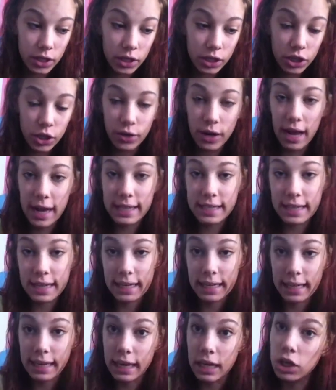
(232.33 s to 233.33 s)
don't
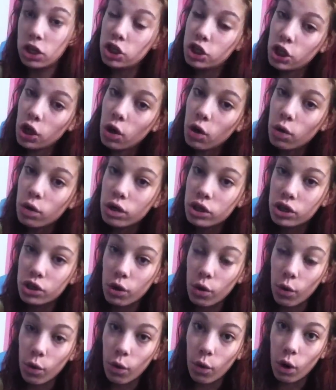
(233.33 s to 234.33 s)
accidentally get choked
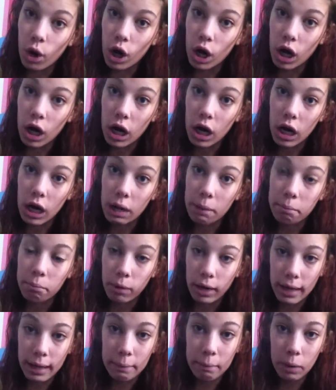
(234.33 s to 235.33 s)
or
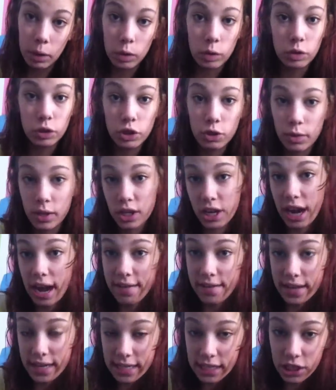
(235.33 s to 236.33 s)
break bones when they're
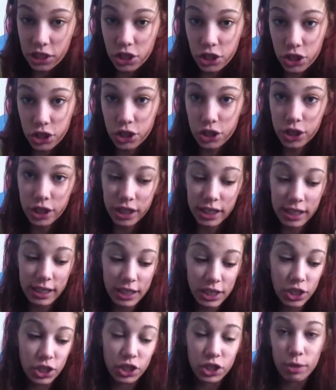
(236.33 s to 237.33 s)
having seizures, because
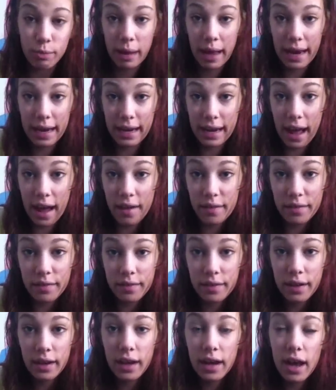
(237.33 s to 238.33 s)
seizures are bad enough.
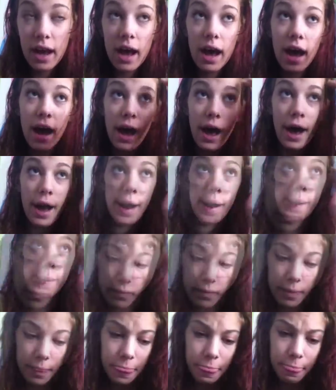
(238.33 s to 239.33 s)
The
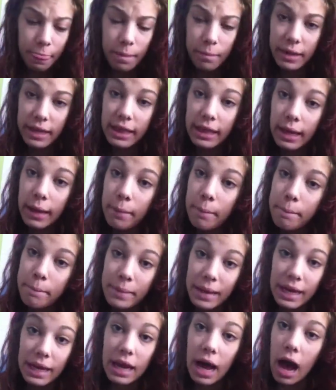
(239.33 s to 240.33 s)
main thing,
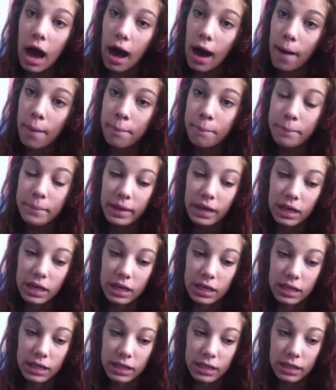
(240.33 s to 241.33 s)
be calm,
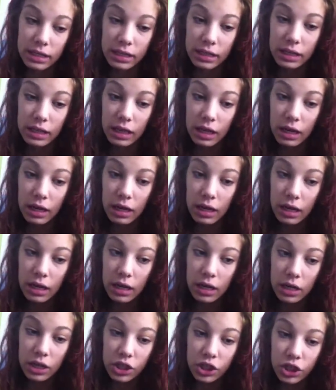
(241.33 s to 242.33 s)
because
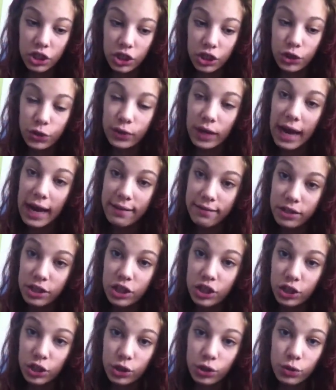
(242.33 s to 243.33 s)
you have to
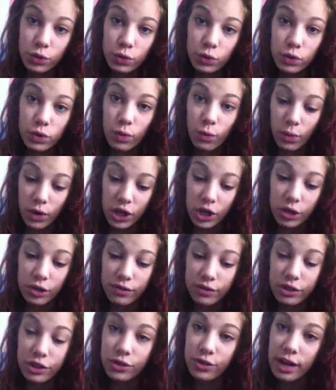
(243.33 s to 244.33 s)
do what you
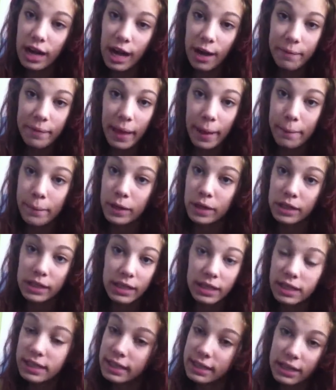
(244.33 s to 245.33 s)
have to do to help that
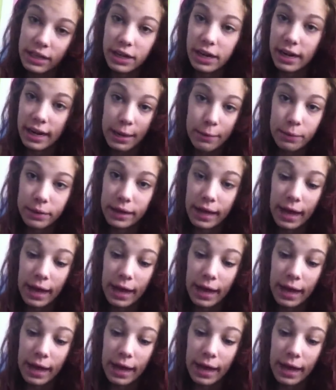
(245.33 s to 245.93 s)
person because they're not able